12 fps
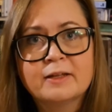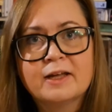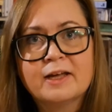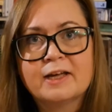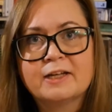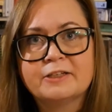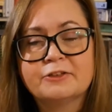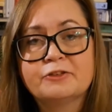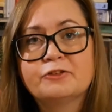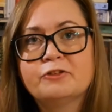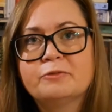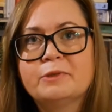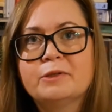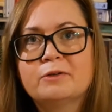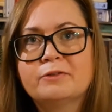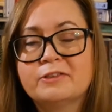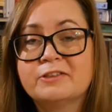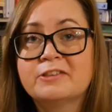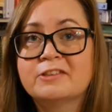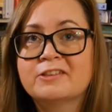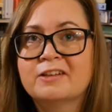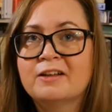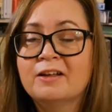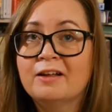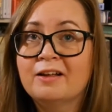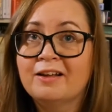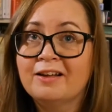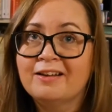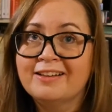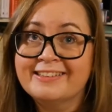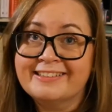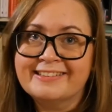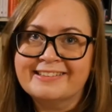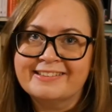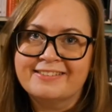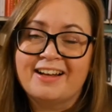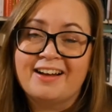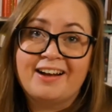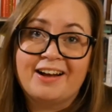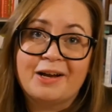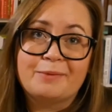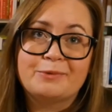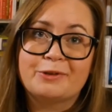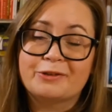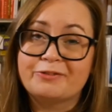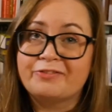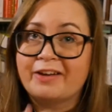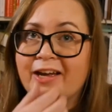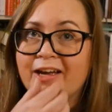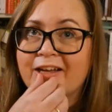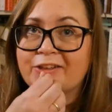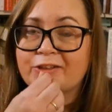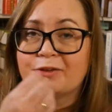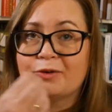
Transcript: And to be honest, I'm not fan